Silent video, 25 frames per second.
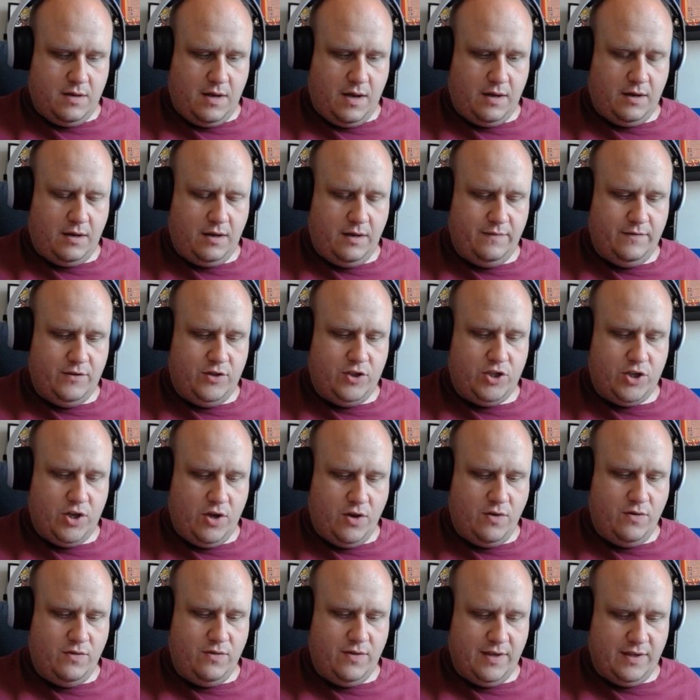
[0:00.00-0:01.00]
I can't even show
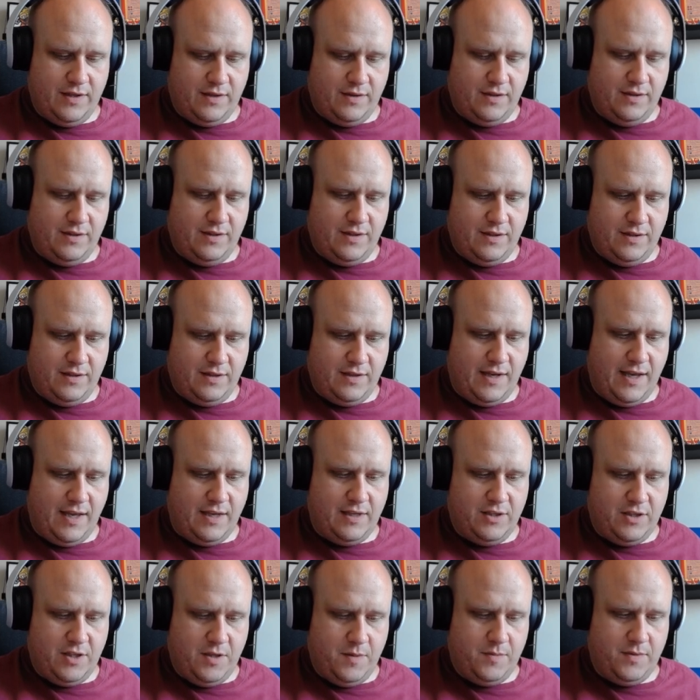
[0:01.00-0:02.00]
you this because it's
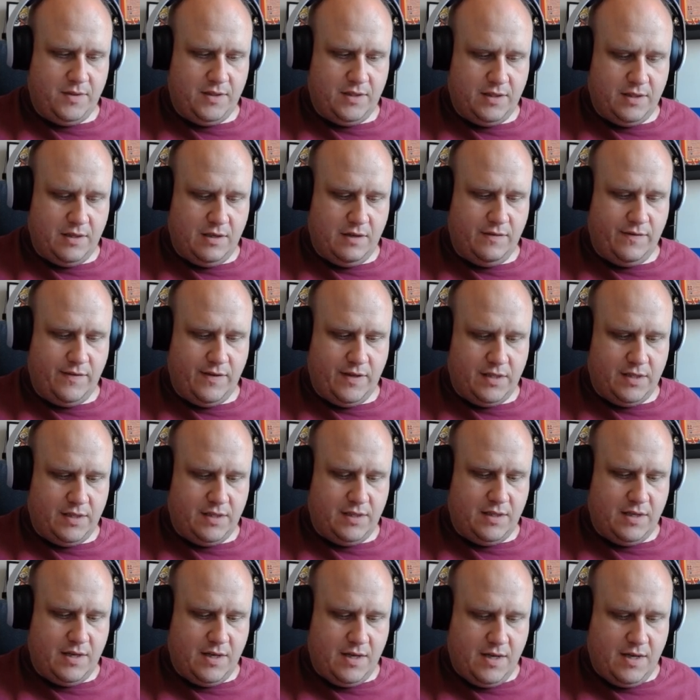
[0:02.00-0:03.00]
against terms of
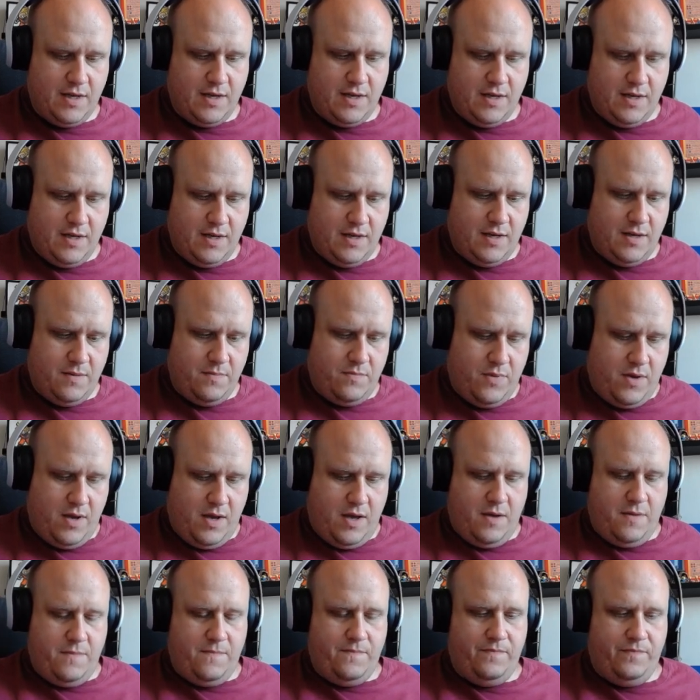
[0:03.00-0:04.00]
service. But
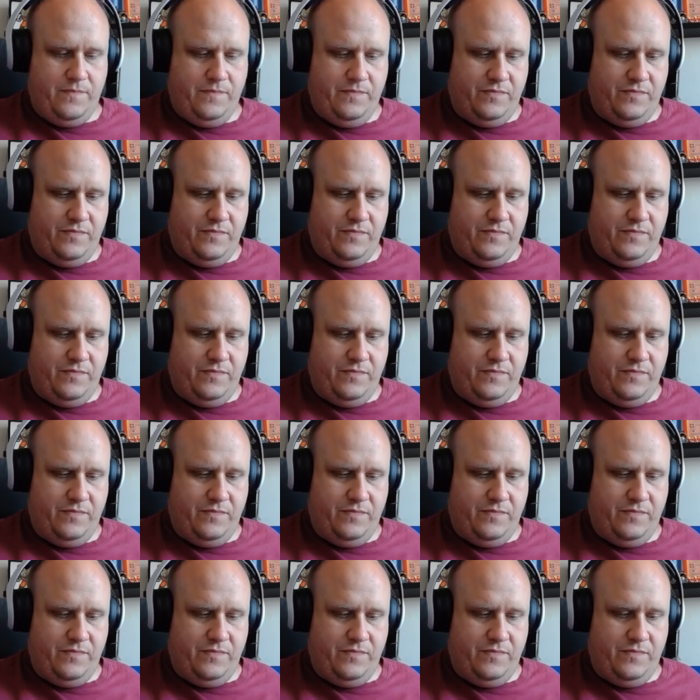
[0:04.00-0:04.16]
um,